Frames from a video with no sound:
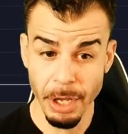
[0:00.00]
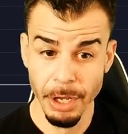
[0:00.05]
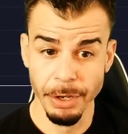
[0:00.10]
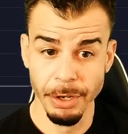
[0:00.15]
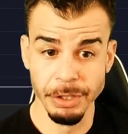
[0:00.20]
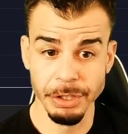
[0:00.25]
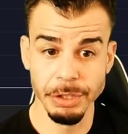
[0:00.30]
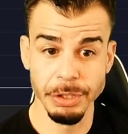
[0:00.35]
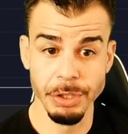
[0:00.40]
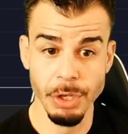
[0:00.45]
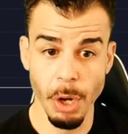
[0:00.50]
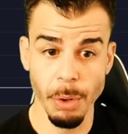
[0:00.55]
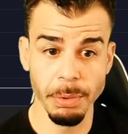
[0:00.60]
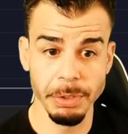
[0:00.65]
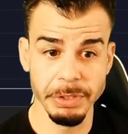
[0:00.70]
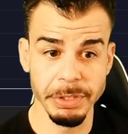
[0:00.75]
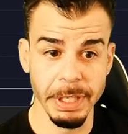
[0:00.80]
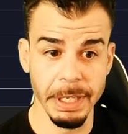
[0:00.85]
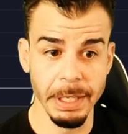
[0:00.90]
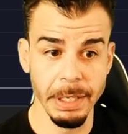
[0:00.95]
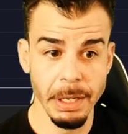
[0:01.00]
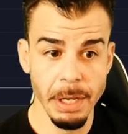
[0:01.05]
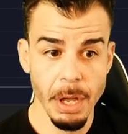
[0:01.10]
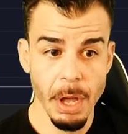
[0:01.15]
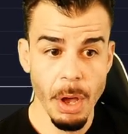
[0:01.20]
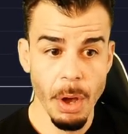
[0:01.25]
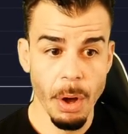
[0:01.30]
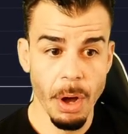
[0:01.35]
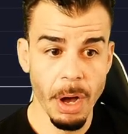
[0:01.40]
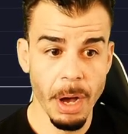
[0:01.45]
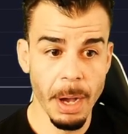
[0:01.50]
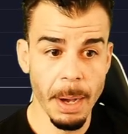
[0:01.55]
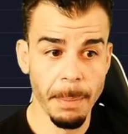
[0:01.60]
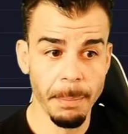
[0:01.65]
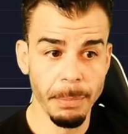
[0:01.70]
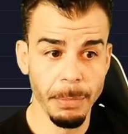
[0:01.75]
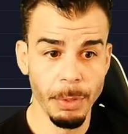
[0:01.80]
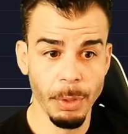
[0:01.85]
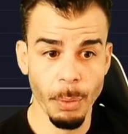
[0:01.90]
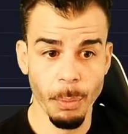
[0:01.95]
You're just noticing
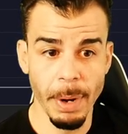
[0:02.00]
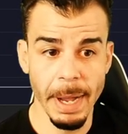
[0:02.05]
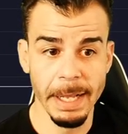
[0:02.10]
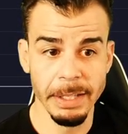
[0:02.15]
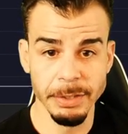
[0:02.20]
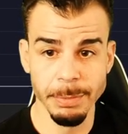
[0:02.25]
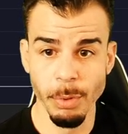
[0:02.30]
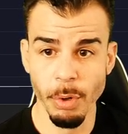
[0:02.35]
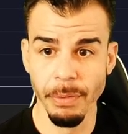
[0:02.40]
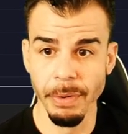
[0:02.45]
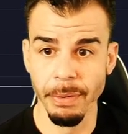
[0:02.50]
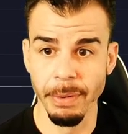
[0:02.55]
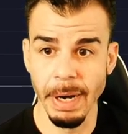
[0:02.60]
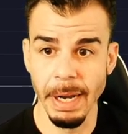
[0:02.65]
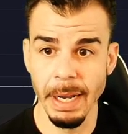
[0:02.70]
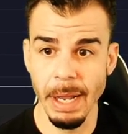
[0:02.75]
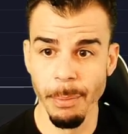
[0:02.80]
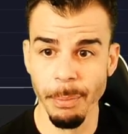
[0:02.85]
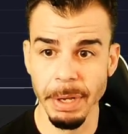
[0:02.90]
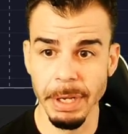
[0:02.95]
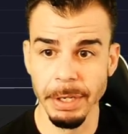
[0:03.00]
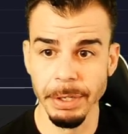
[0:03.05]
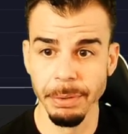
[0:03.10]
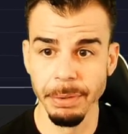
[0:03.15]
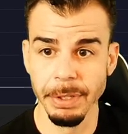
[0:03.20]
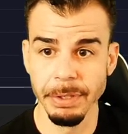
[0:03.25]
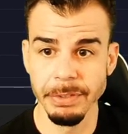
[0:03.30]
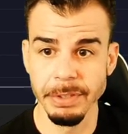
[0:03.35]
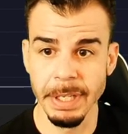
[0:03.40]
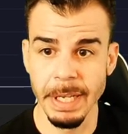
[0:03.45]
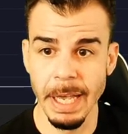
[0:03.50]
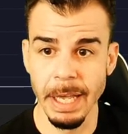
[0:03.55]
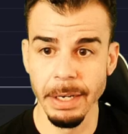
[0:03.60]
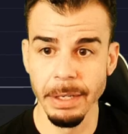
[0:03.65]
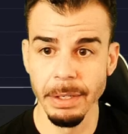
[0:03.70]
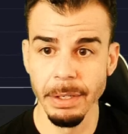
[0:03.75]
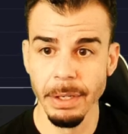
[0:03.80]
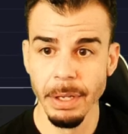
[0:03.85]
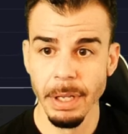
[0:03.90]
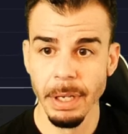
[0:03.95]
um, the way it's moving, right? And we can do this again.